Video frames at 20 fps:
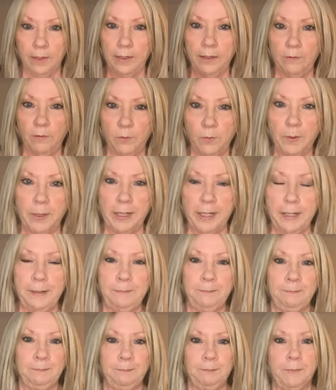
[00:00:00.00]
Hi
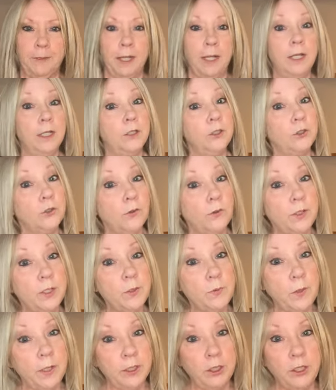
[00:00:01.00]
everybody,
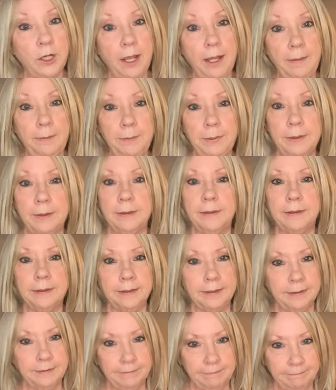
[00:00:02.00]
Shirley's Wig Shoppe
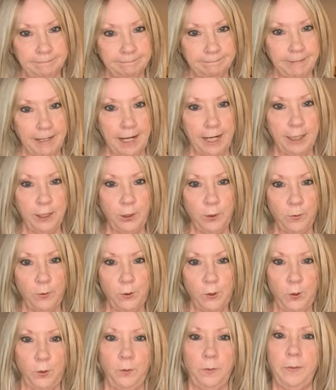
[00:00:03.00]
on
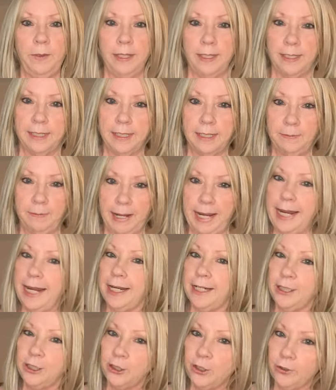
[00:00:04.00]
YouTube. This is
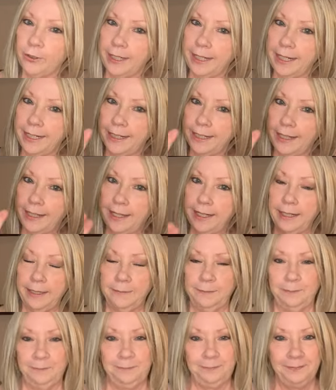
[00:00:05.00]
me, Shirley. Hi.
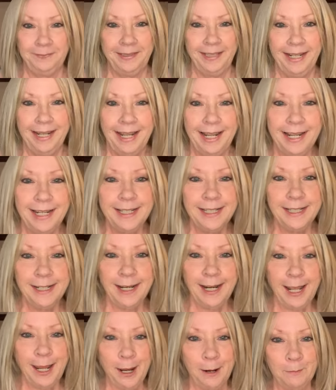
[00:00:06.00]

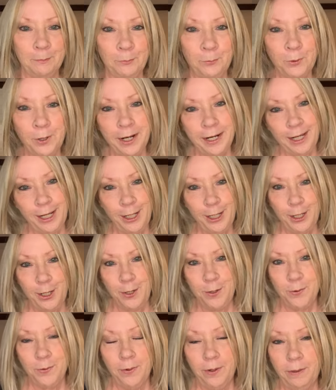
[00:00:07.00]
Today I'm bringing
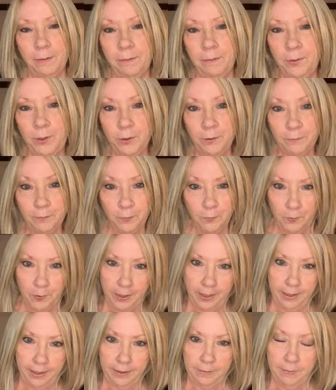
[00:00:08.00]
you a beautiful
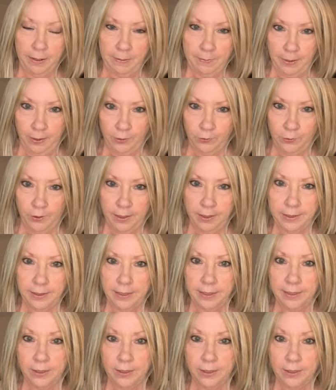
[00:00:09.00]
wig by Belle Tress.